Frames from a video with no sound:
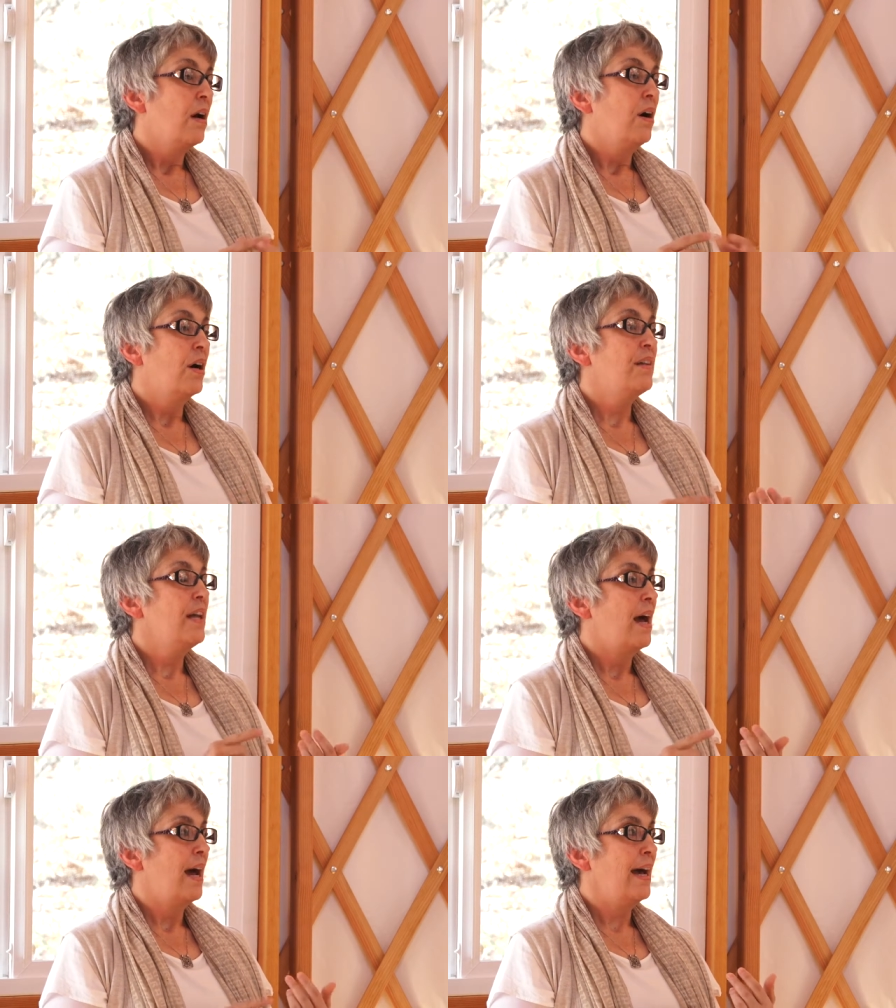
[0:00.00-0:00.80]
Are
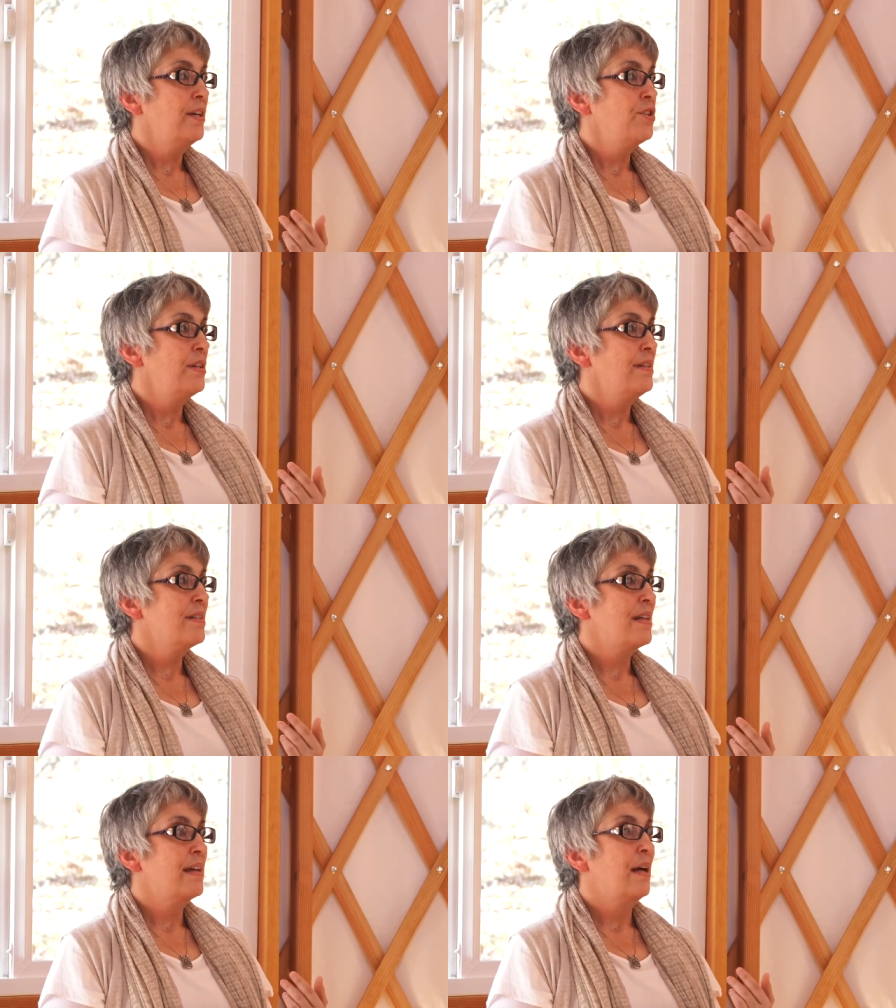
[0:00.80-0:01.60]
the
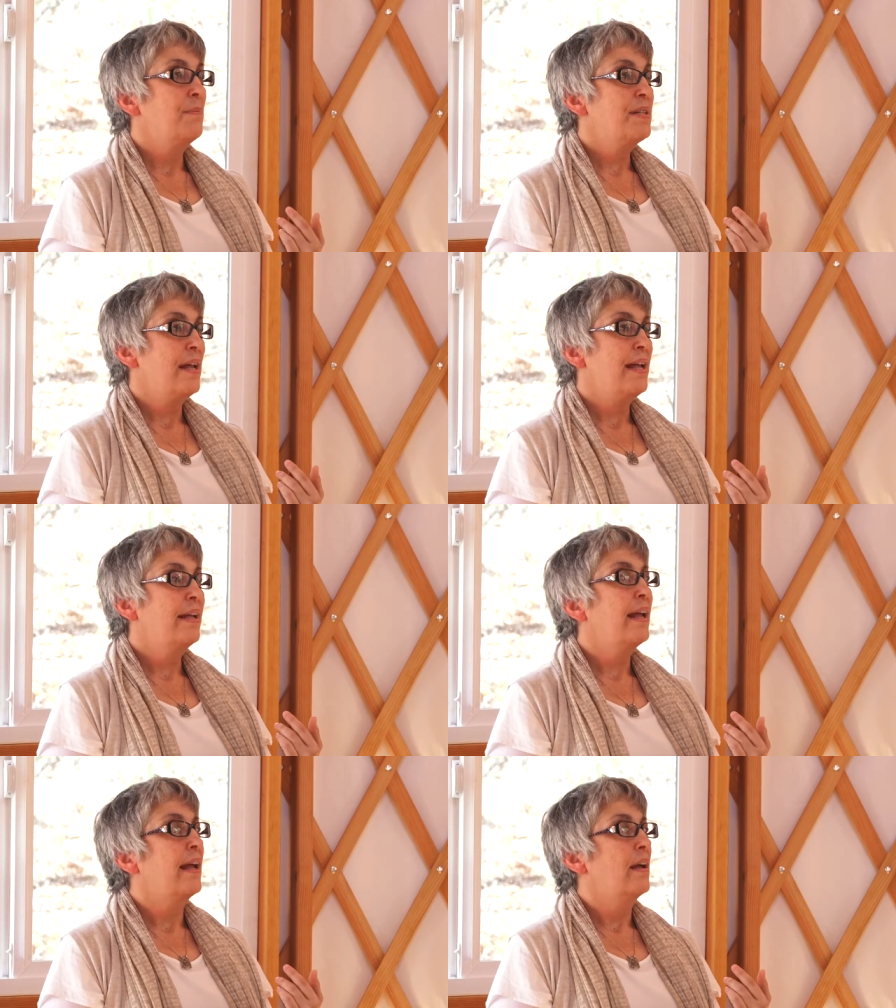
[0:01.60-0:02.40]
actions that I'm
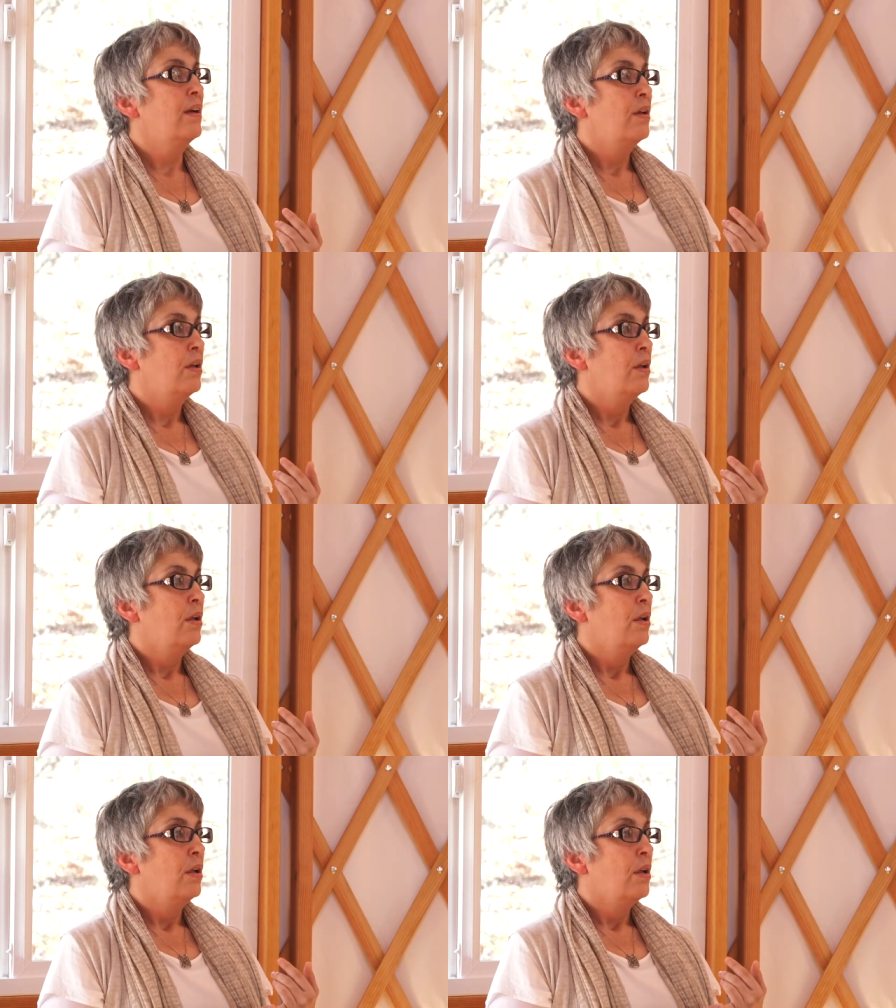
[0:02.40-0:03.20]
taking
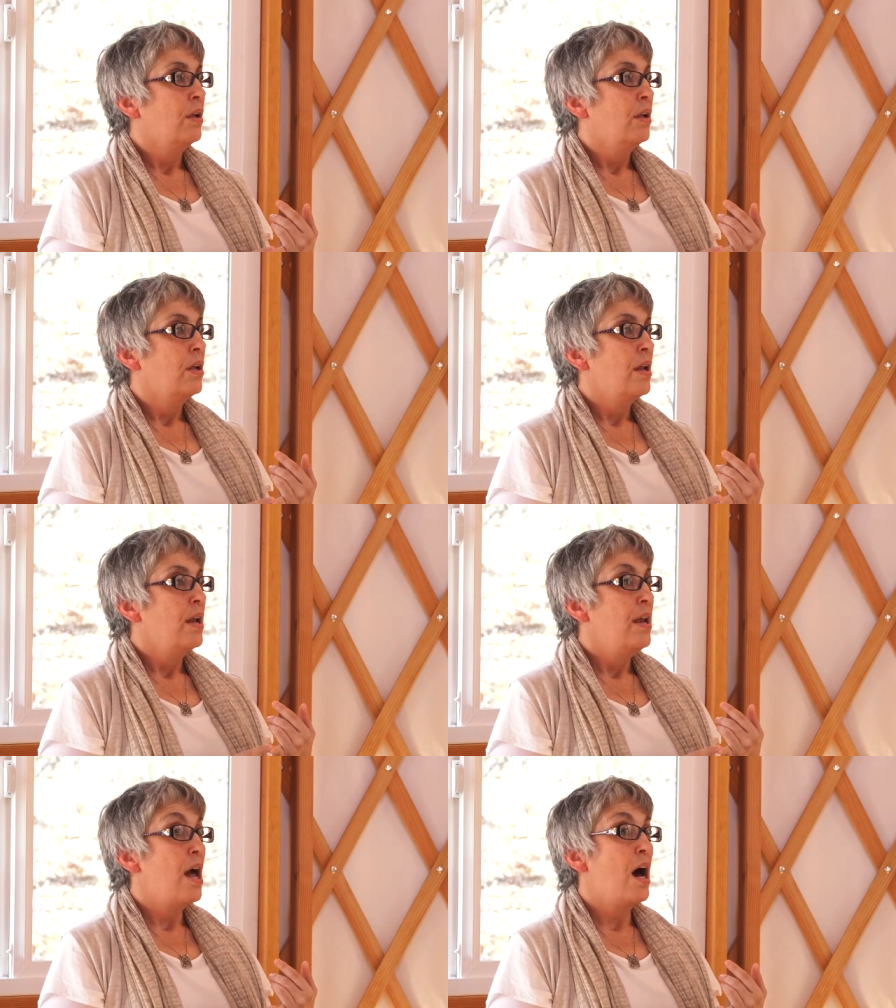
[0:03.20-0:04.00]

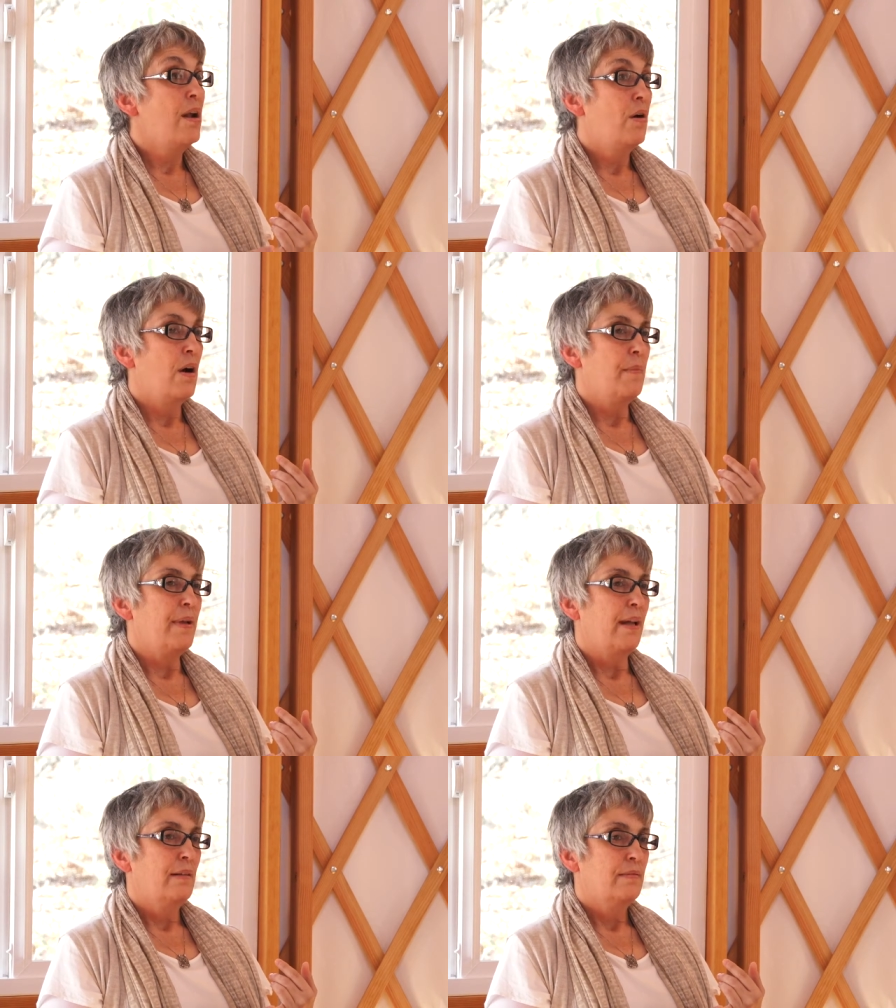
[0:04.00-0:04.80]
not
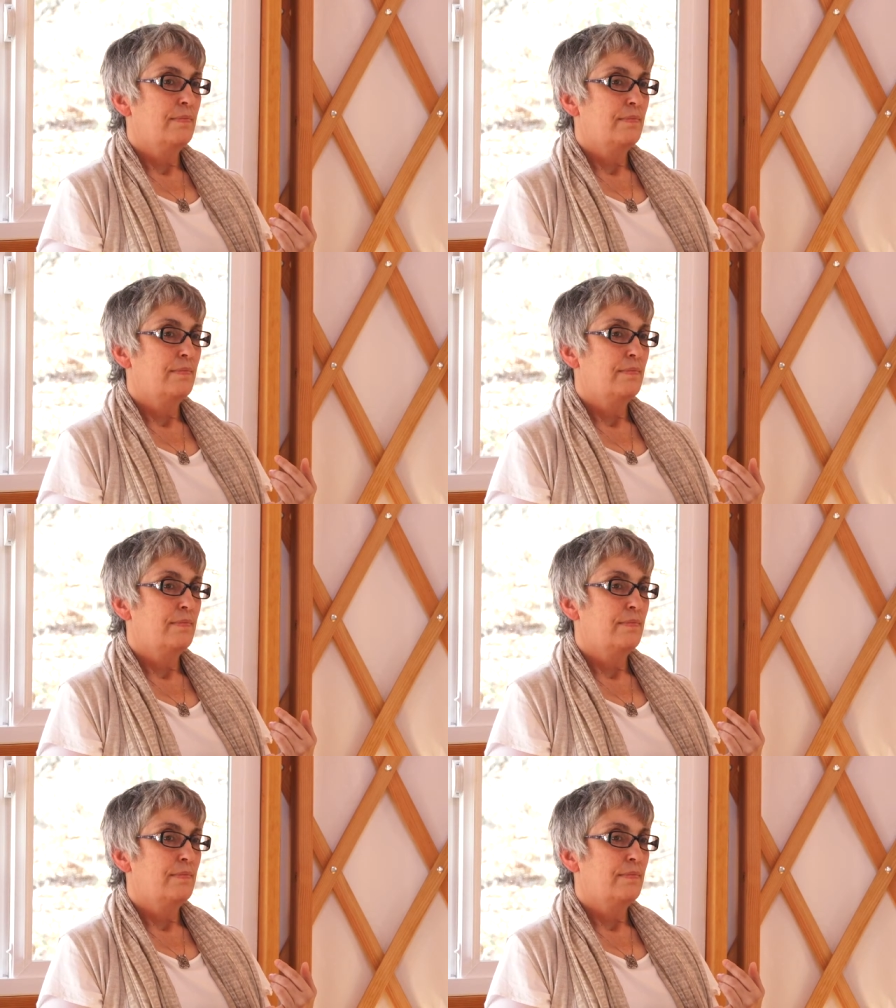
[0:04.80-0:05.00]
harming,